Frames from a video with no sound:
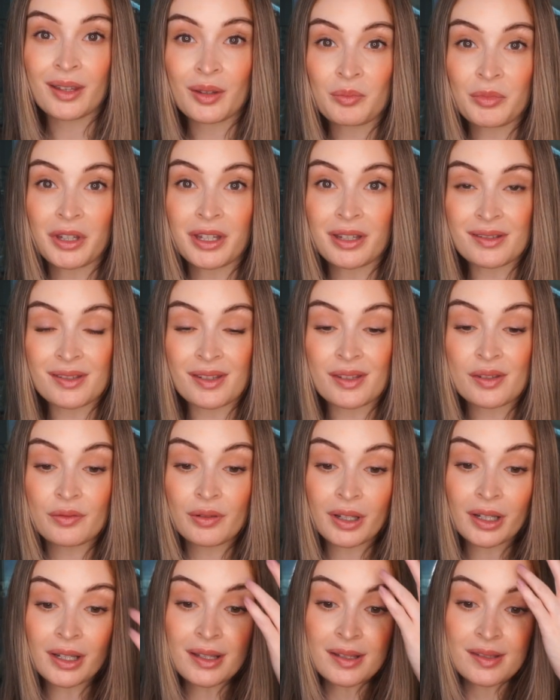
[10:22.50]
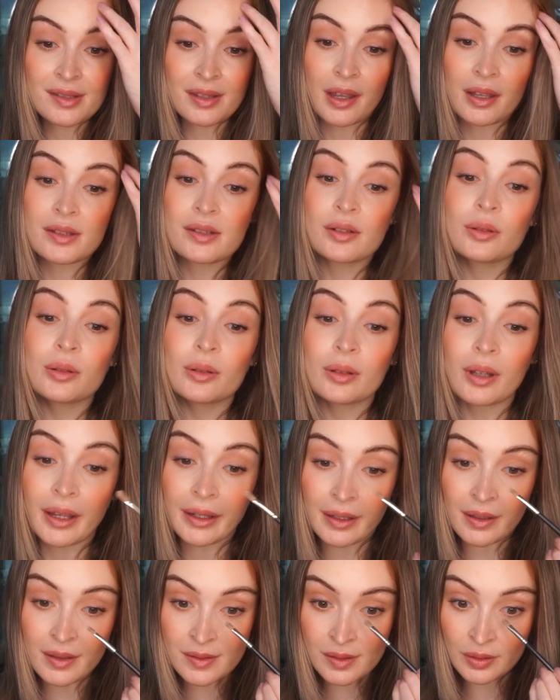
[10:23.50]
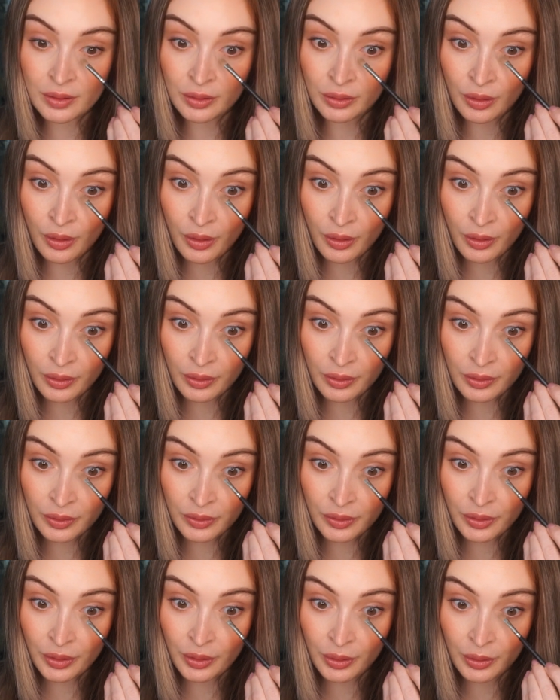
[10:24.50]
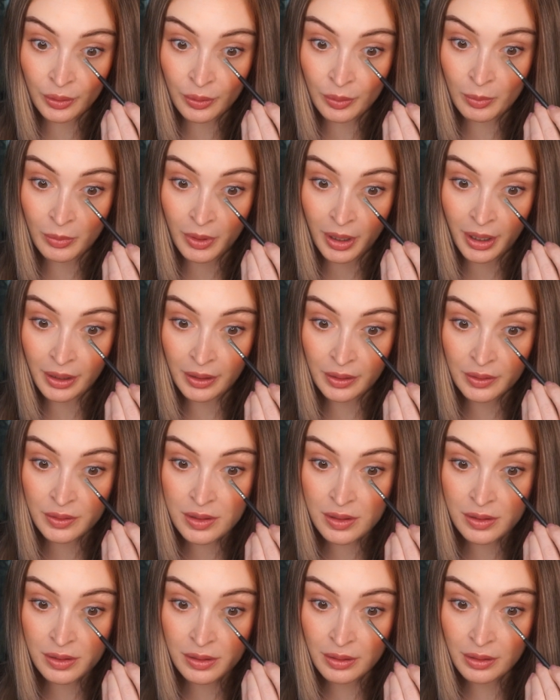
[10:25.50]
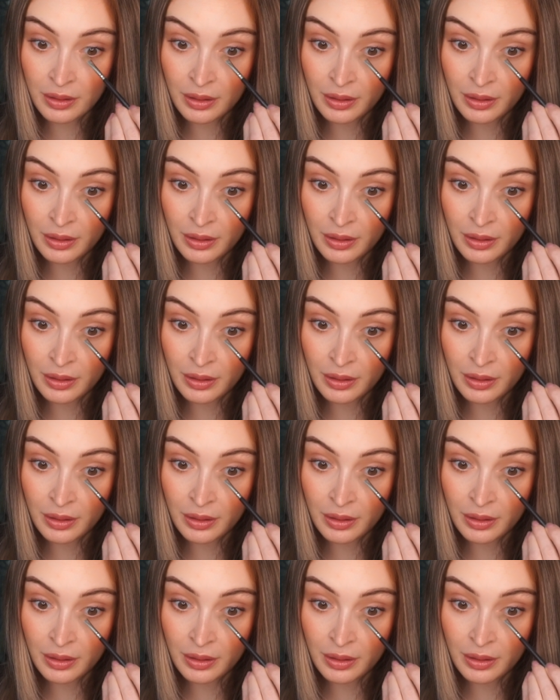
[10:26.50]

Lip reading: Because it's really subtle, like it's not too much.